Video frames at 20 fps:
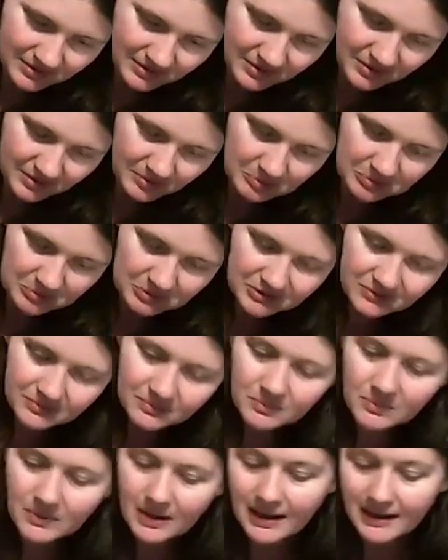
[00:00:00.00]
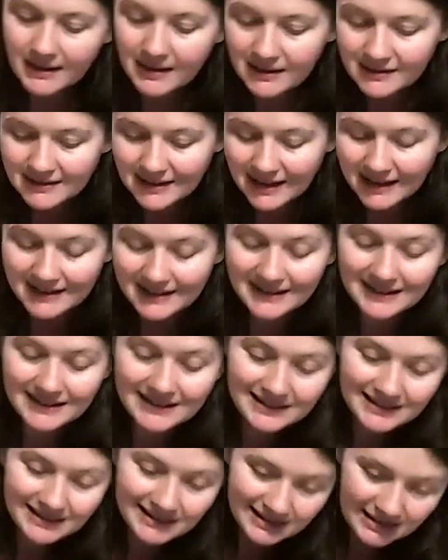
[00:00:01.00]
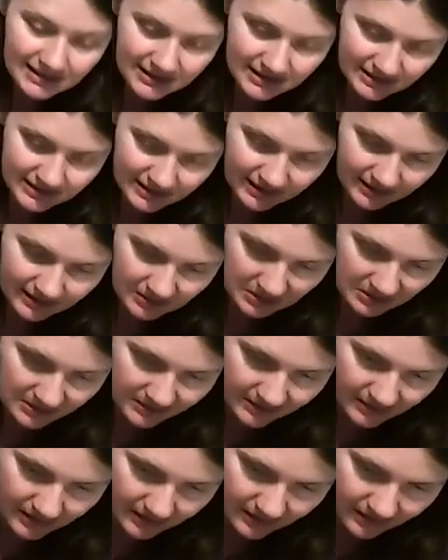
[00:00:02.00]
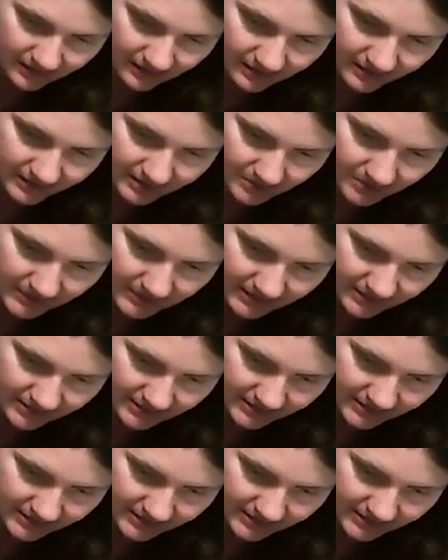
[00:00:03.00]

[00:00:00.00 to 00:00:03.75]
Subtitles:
oops, I got that in the container and not on the wick.